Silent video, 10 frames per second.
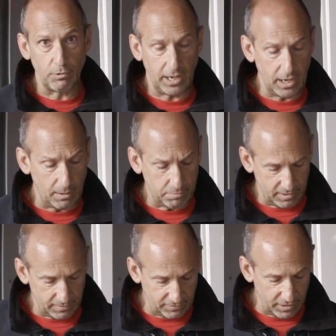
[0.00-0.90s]
rigging up
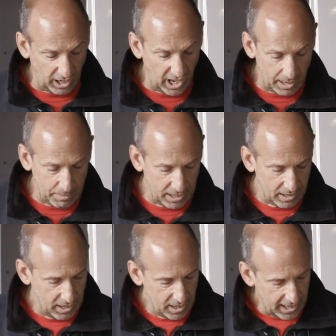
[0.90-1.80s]
for climbing,
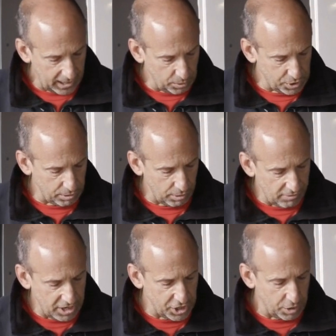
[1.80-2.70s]
and also a
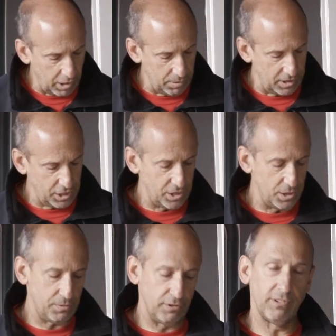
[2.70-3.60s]
rigid one which is
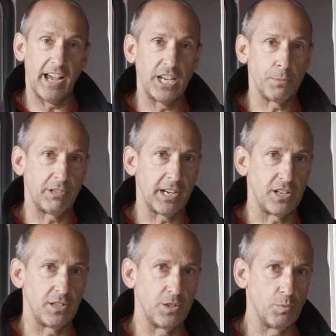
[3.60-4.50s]
useful for edge
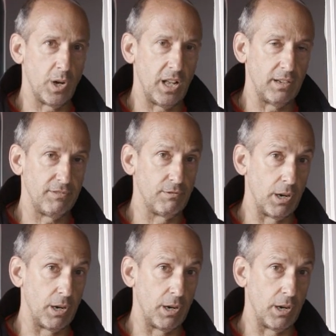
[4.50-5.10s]
protection as well if the